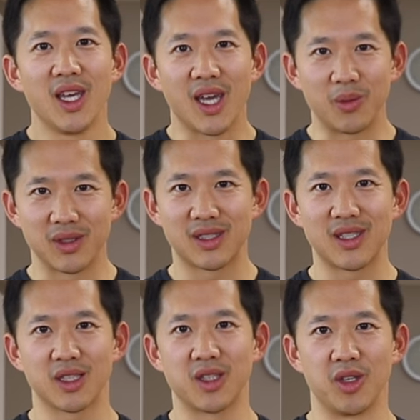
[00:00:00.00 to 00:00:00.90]
and was
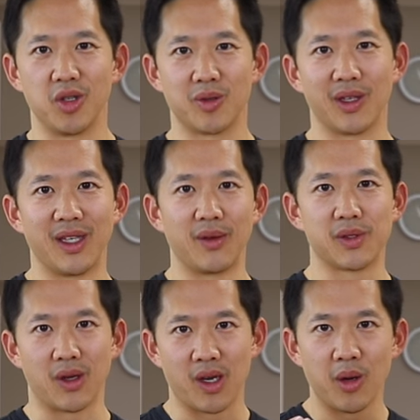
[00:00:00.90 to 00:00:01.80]
such a huge relief,
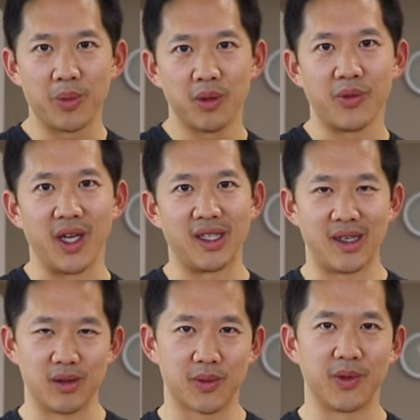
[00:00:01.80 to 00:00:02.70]
so I hope you find it
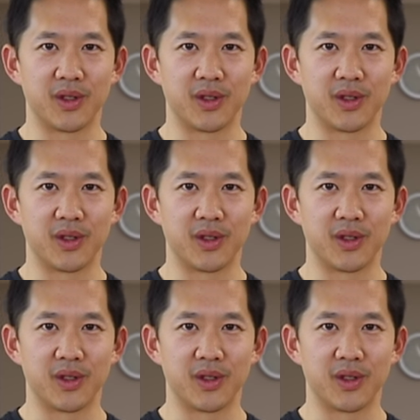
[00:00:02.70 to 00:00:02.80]
useful